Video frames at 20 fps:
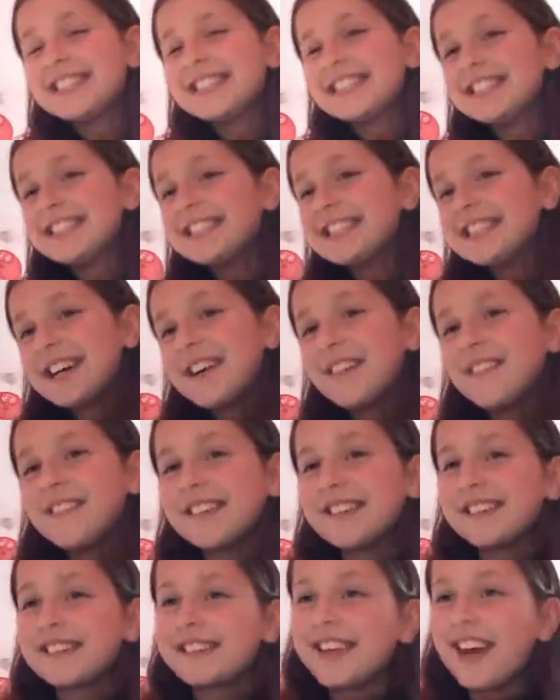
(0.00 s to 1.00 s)
it's just I am
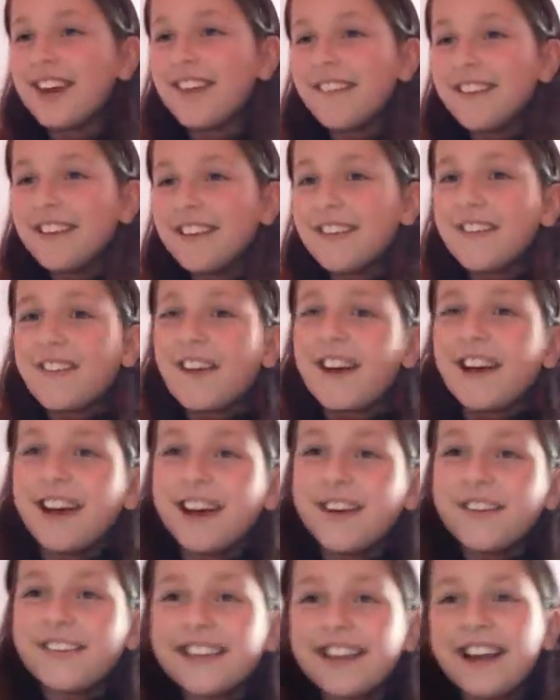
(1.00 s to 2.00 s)
just having a right
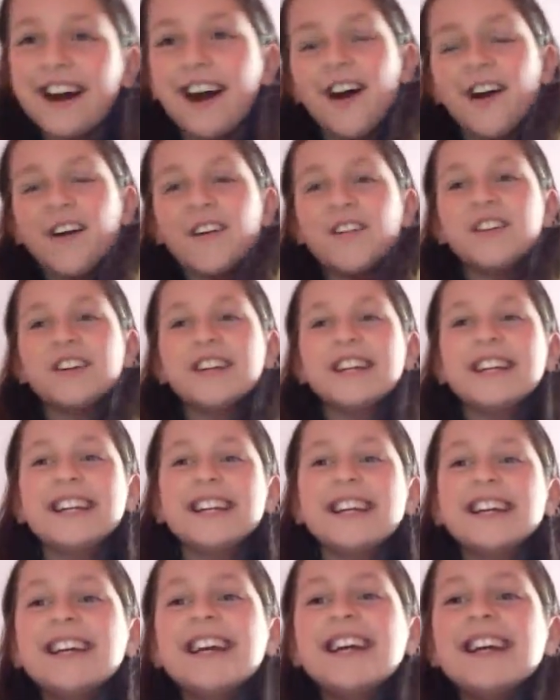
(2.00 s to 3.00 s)
old laugh.
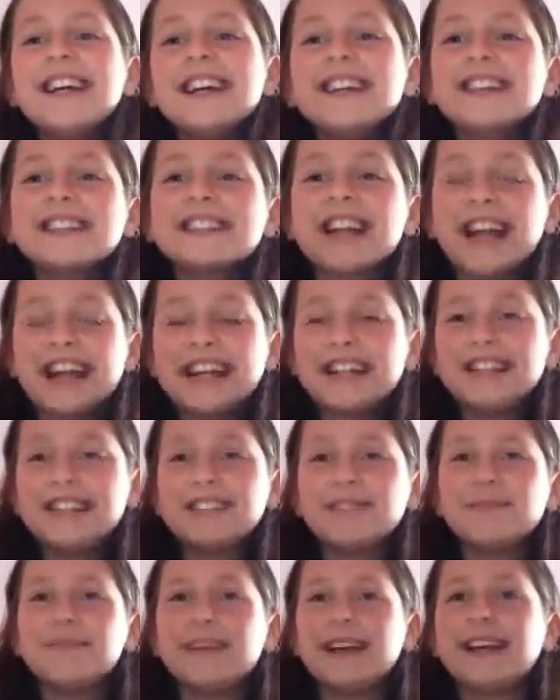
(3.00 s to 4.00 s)
It's
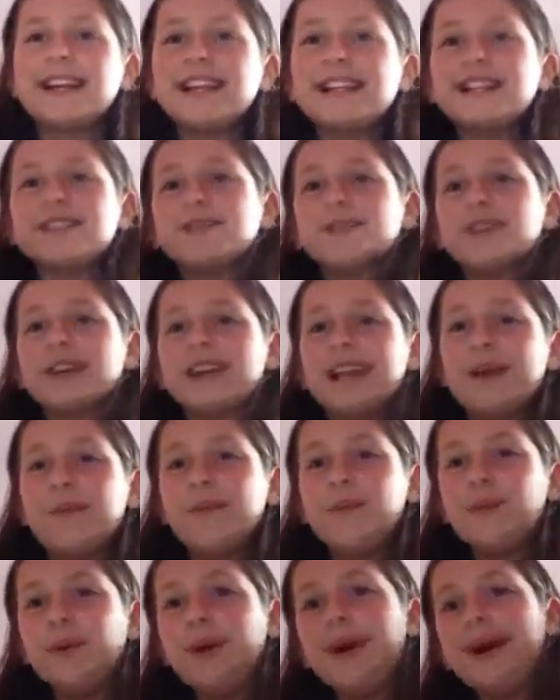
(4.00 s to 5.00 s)
Caitlin's playing this really
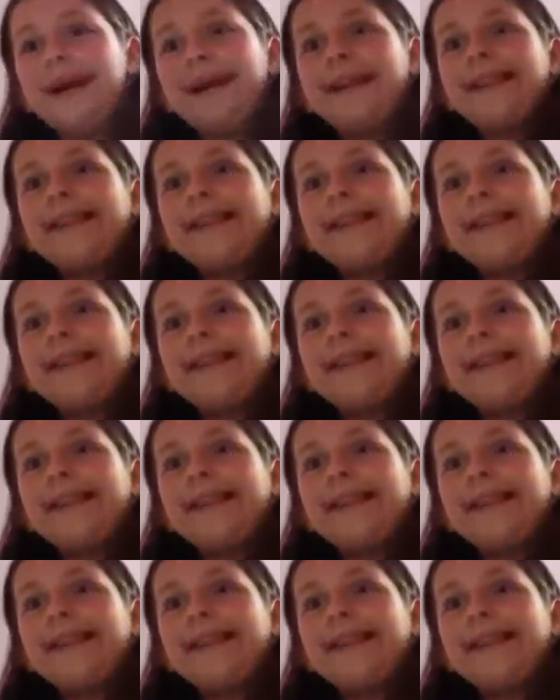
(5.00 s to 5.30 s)
weird